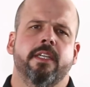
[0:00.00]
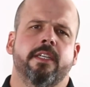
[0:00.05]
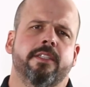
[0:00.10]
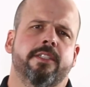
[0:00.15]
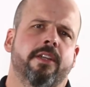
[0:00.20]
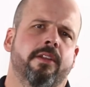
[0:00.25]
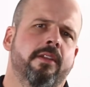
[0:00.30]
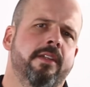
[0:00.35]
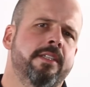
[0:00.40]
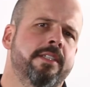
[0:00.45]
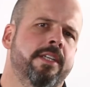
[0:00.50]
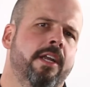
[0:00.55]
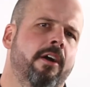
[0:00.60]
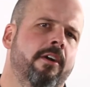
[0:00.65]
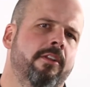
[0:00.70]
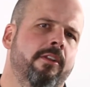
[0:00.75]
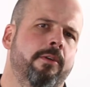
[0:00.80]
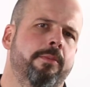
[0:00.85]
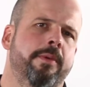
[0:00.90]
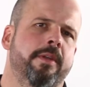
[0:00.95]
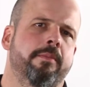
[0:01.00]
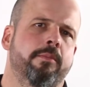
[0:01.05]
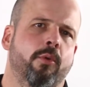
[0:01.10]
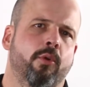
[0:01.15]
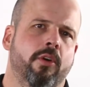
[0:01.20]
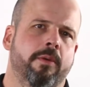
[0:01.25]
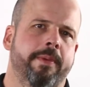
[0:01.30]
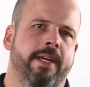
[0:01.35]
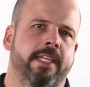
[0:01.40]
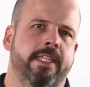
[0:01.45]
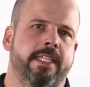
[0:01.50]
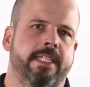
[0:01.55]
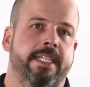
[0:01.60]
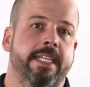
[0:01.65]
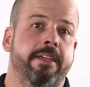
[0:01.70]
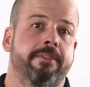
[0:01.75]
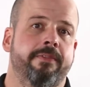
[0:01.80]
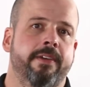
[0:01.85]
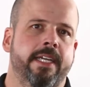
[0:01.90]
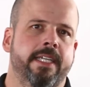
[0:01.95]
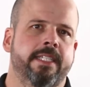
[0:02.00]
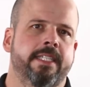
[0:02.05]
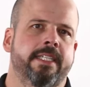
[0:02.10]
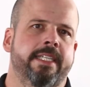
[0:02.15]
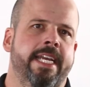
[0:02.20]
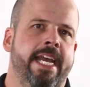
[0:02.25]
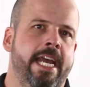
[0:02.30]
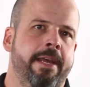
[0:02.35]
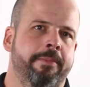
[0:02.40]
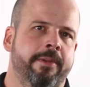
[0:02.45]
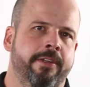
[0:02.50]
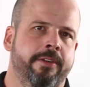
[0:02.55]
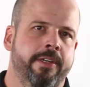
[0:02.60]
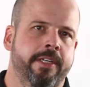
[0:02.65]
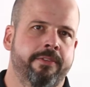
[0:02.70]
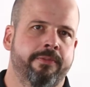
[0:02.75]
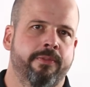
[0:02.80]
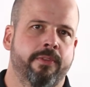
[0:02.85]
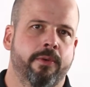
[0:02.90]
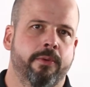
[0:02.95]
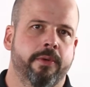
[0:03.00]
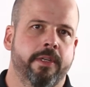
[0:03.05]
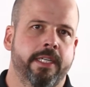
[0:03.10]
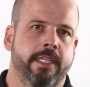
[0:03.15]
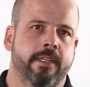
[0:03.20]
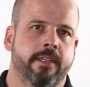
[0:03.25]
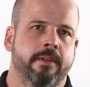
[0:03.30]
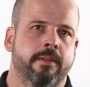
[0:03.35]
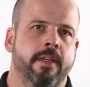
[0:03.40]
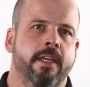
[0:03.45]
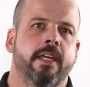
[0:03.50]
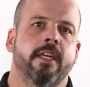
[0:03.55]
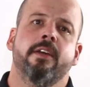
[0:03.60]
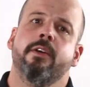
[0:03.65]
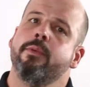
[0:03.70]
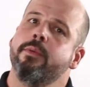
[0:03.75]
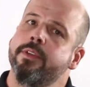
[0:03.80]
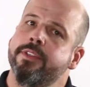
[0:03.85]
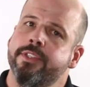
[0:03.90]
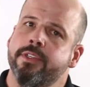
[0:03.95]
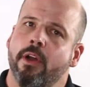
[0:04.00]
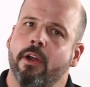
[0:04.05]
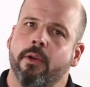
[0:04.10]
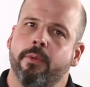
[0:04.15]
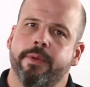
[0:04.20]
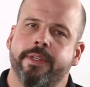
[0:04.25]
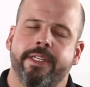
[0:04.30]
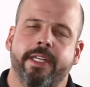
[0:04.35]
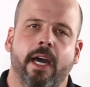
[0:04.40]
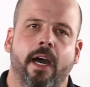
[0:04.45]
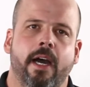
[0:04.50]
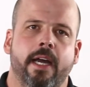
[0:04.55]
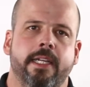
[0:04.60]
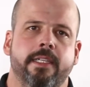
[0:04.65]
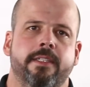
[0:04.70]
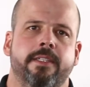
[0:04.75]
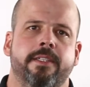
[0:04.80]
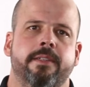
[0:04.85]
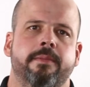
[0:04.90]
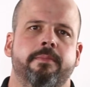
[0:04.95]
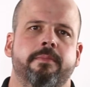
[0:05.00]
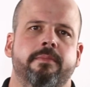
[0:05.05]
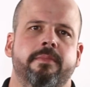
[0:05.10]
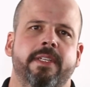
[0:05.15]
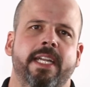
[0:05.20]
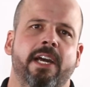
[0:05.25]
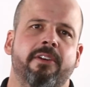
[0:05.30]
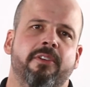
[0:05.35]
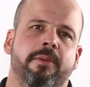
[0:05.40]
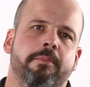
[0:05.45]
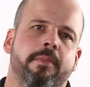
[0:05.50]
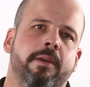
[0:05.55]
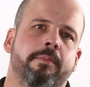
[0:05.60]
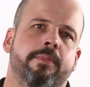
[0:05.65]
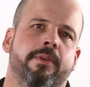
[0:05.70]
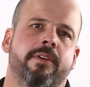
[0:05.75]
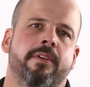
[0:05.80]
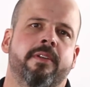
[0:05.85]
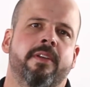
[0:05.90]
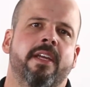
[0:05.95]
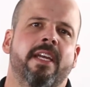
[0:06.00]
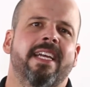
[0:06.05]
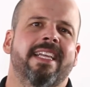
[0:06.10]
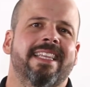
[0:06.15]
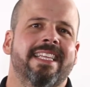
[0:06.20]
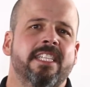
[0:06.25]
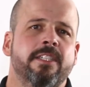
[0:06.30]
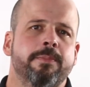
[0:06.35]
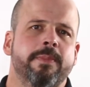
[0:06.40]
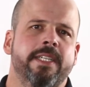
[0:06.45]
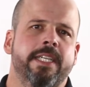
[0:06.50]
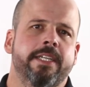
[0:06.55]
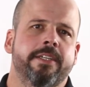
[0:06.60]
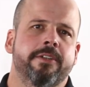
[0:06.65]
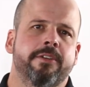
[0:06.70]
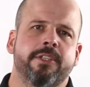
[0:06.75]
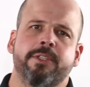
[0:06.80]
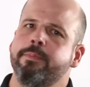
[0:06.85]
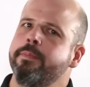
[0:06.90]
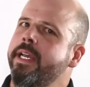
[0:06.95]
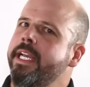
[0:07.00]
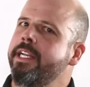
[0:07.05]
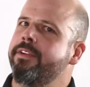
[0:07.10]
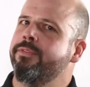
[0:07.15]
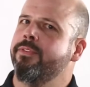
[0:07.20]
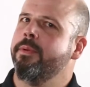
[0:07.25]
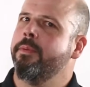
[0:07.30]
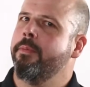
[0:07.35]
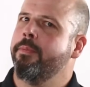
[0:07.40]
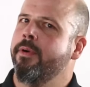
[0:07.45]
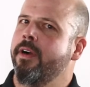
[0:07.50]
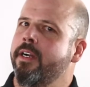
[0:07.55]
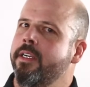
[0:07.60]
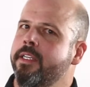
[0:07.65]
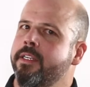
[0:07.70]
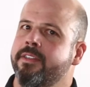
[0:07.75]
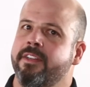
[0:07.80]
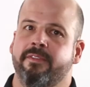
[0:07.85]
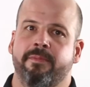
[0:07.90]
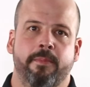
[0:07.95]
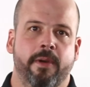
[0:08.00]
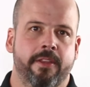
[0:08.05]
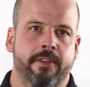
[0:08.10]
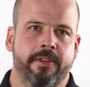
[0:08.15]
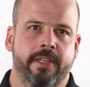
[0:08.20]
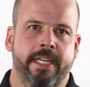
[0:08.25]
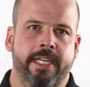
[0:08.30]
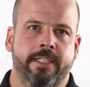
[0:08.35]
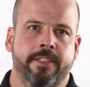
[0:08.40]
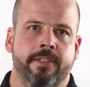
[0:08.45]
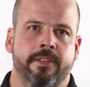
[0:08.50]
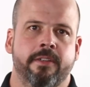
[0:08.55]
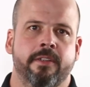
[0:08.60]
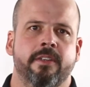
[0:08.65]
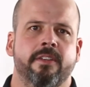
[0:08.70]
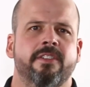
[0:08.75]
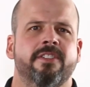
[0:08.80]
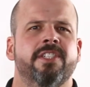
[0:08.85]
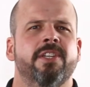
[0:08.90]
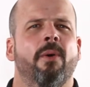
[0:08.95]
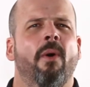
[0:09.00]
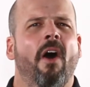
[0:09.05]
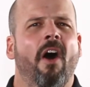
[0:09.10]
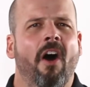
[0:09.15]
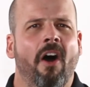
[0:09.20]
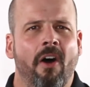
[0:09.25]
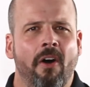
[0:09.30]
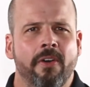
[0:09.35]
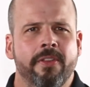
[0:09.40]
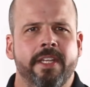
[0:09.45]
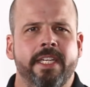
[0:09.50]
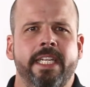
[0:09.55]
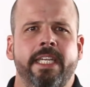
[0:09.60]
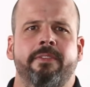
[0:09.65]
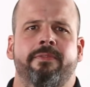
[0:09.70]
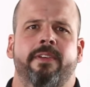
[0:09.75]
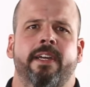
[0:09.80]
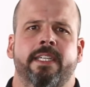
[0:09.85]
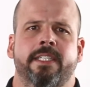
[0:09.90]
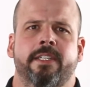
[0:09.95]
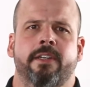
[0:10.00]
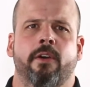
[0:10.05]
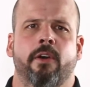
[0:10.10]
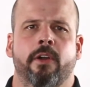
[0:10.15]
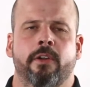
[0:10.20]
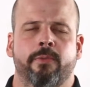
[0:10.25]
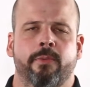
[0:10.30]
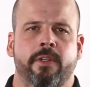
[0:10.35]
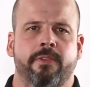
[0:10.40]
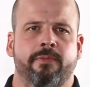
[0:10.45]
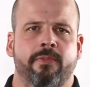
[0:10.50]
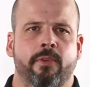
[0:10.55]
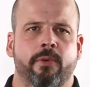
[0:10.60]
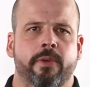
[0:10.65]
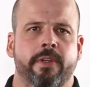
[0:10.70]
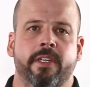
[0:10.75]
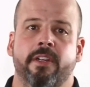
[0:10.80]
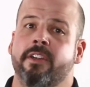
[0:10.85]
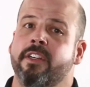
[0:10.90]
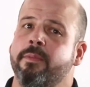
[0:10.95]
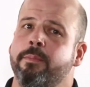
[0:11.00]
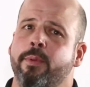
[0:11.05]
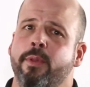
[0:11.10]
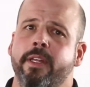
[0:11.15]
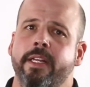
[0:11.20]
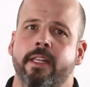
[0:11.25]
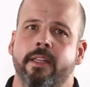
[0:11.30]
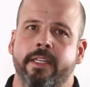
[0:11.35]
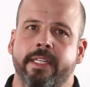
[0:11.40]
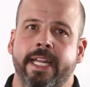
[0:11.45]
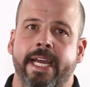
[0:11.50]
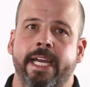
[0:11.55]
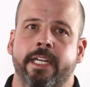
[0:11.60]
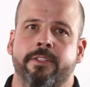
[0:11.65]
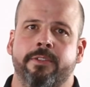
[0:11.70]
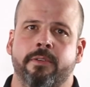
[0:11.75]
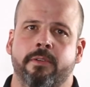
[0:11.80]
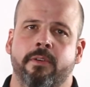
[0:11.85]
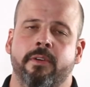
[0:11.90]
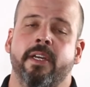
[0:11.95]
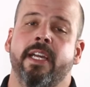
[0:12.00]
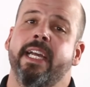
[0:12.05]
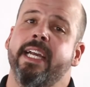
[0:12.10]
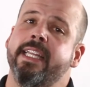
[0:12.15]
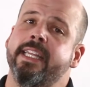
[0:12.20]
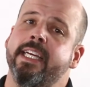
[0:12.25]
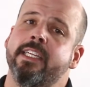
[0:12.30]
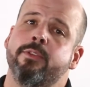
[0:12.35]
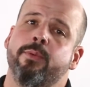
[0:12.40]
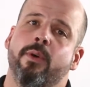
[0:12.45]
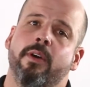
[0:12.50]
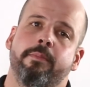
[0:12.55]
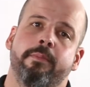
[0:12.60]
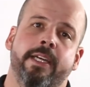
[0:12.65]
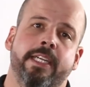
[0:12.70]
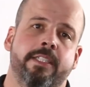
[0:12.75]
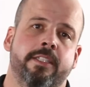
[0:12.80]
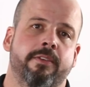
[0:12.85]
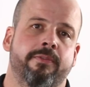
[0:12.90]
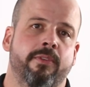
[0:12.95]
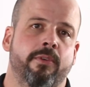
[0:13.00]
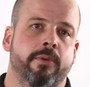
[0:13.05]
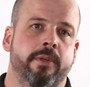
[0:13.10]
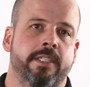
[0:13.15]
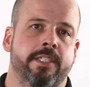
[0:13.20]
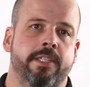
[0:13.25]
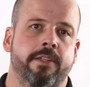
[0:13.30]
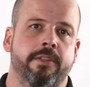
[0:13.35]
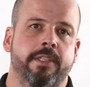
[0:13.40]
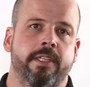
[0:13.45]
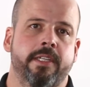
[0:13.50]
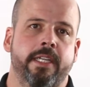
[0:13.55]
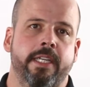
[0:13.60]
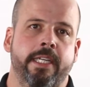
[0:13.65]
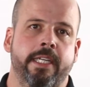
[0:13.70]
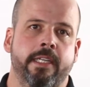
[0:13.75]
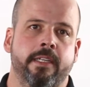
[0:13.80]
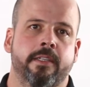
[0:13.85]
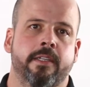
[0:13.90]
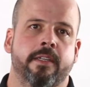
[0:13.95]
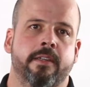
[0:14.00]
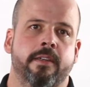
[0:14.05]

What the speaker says: So let's talk a little bit more about the defects in cabin grade flooring. We'll start with knots. Now remember, this material is made from a product of Mother Nature, so all the defects in hardwood flooring are completely natural, and that's what makes the flooring so unique.